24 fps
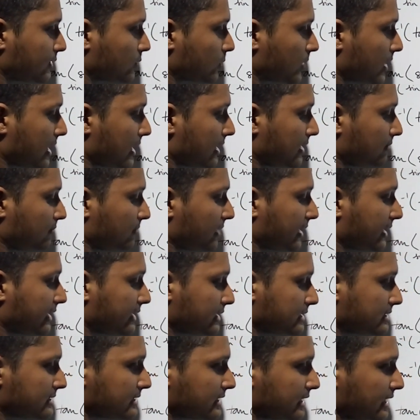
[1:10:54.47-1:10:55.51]
12
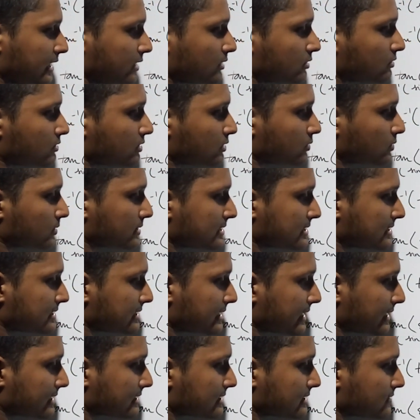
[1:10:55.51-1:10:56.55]
minus 3 into 2 is
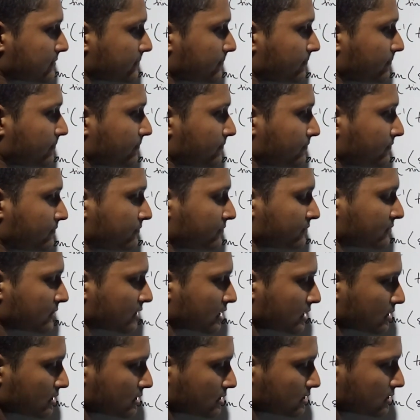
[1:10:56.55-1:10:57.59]
6.
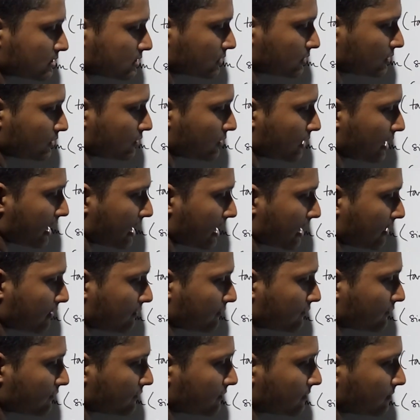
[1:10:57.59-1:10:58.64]
So you
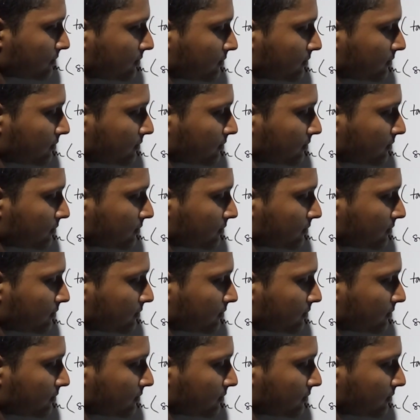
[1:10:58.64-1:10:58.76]
have